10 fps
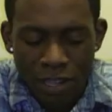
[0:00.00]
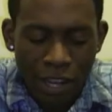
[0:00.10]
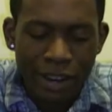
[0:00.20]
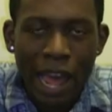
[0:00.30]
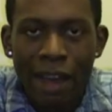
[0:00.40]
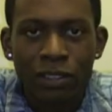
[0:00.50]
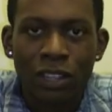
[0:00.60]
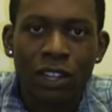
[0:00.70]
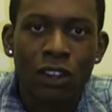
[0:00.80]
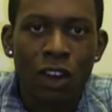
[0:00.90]
You're not going to have a
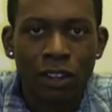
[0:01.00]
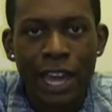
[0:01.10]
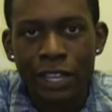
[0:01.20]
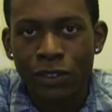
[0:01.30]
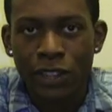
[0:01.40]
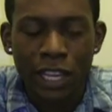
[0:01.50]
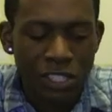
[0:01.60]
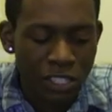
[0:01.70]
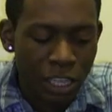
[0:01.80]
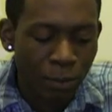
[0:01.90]
long-lasting
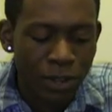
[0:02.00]
relationship.